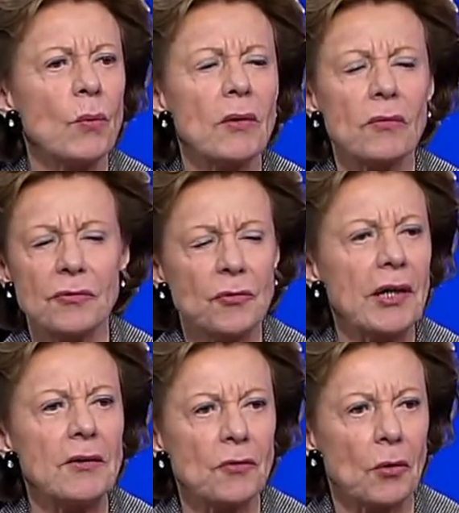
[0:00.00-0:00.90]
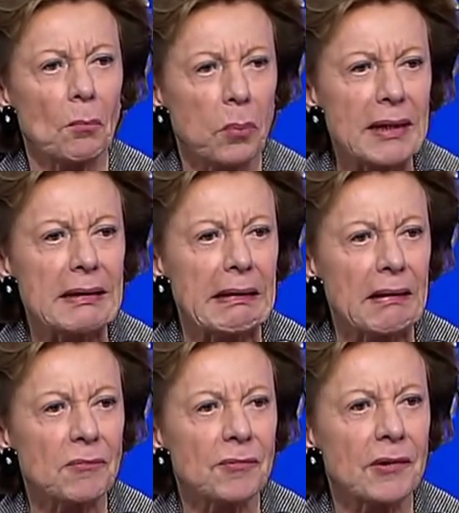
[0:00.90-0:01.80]
will change
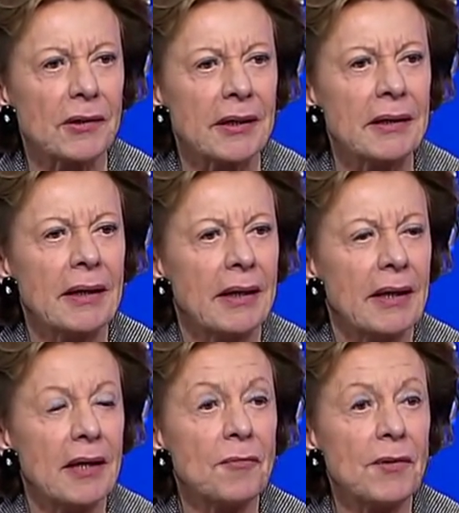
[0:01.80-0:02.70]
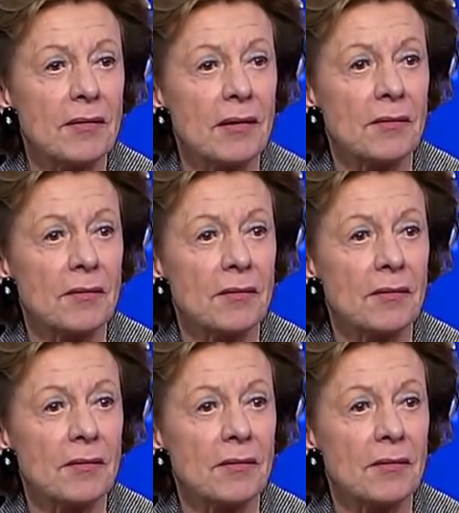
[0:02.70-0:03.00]
completely? For if it